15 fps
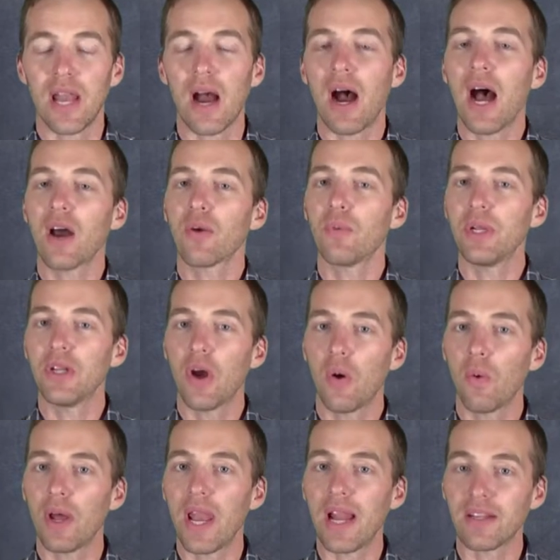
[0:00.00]
Now, how do we
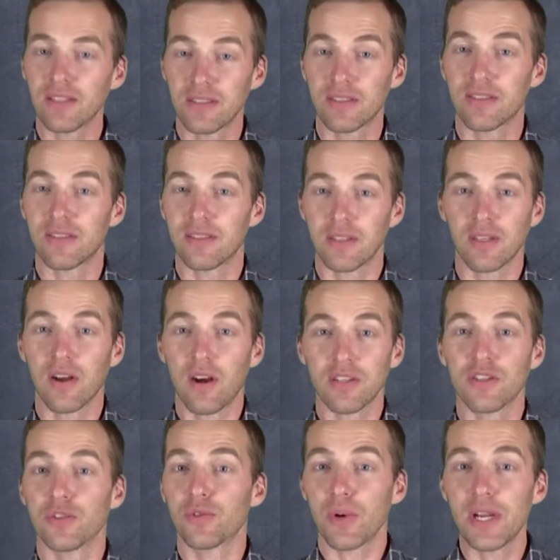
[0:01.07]
know what is the
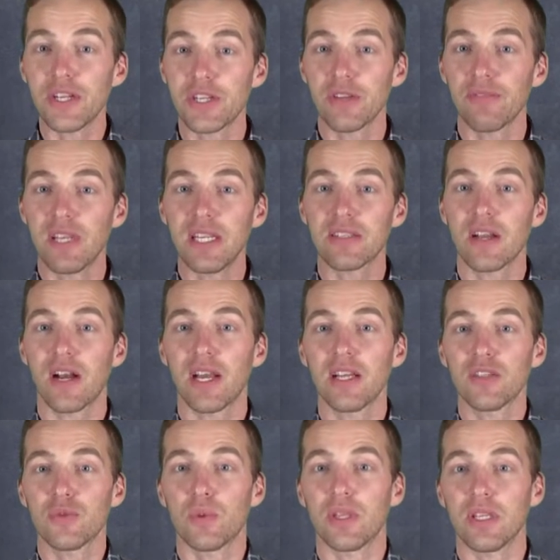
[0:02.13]
concentration of these
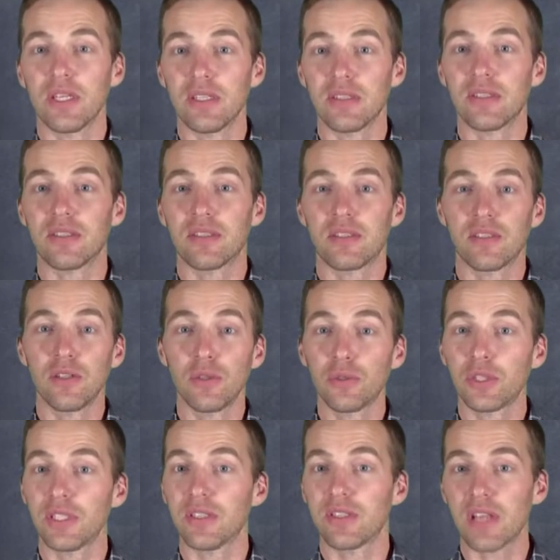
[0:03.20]
ions when the
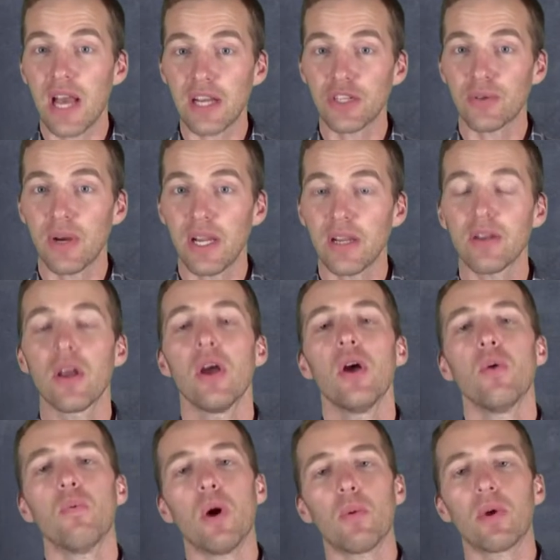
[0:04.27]
solution is saturated?
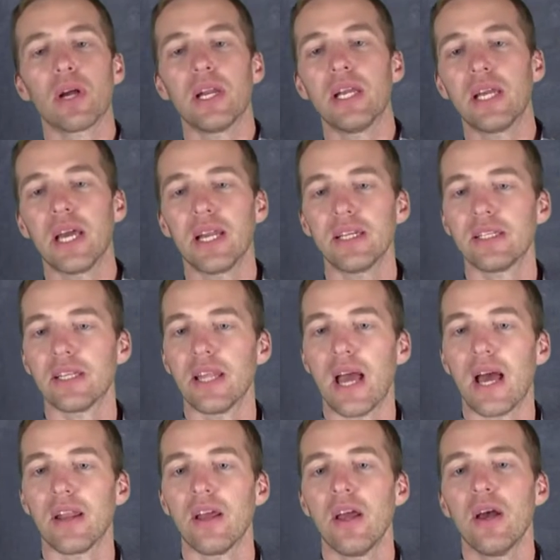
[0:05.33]
Well, we're going to get into
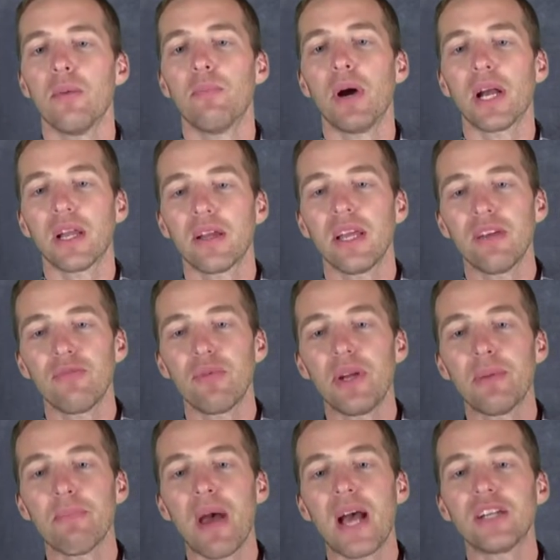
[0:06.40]
that. But if
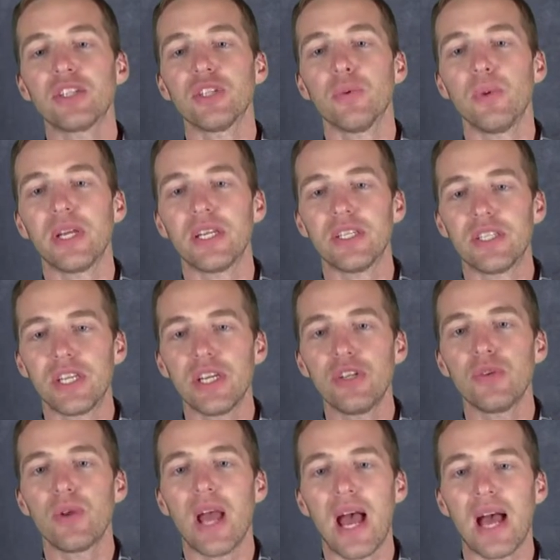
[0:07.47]
we imagine that we
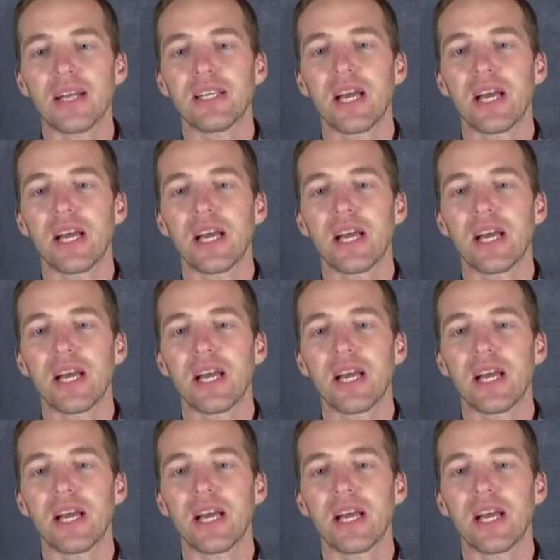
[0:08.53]
continue to